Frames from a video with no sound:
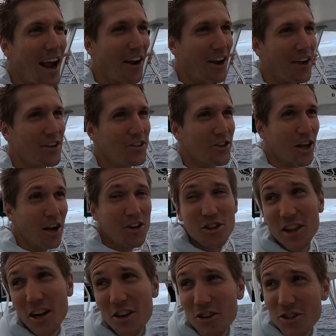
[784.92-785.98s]
Aaron, you're,
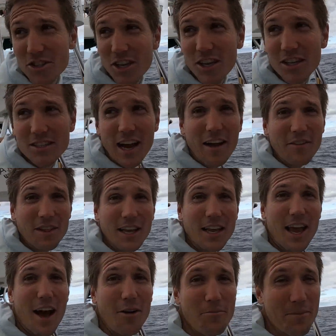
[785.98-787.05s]
they're used to diving the
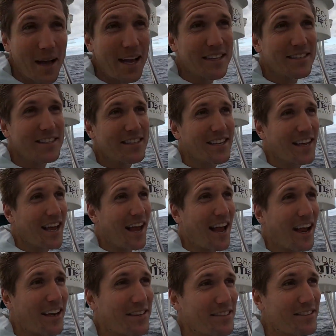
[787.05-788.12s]
kelp beds
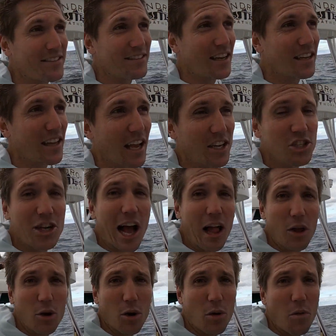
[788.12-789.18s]
and in like
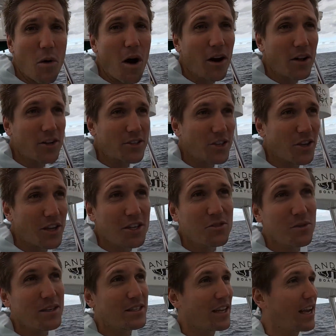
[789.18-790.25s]
shallower water, so
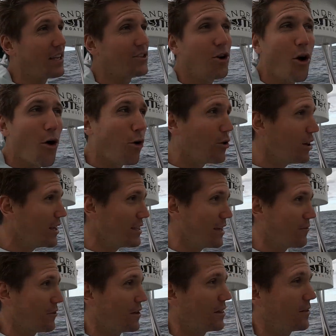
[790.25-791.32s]
this was like totally
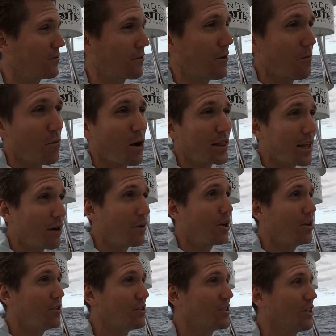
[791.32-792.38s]
different from what they were
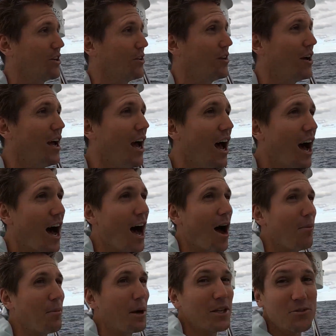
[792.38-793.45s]
used to.
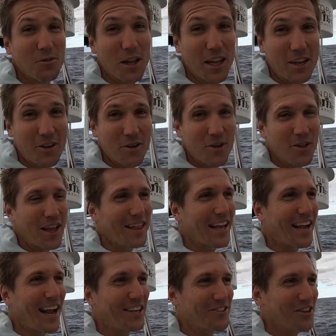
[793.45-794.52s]
Uh, but it's really cool that
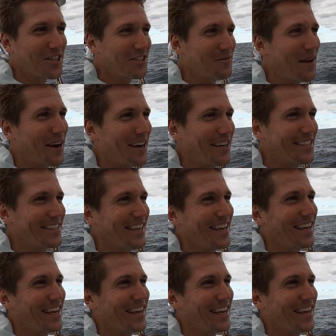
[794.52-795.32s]
they got to experience